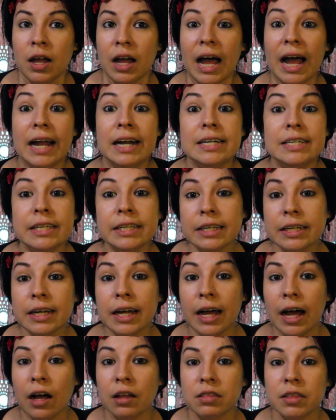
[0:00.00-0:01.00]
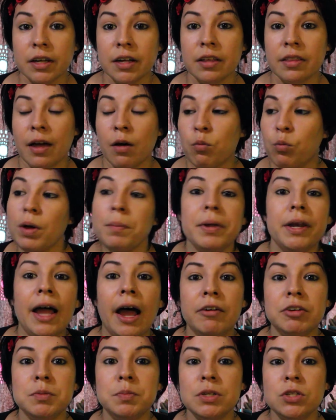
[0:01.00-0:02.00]
idea out there that women
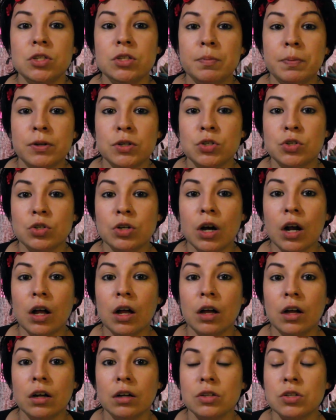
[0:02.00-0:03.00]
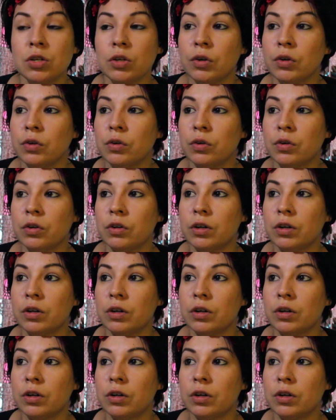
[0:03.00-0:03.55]
have to be super strong to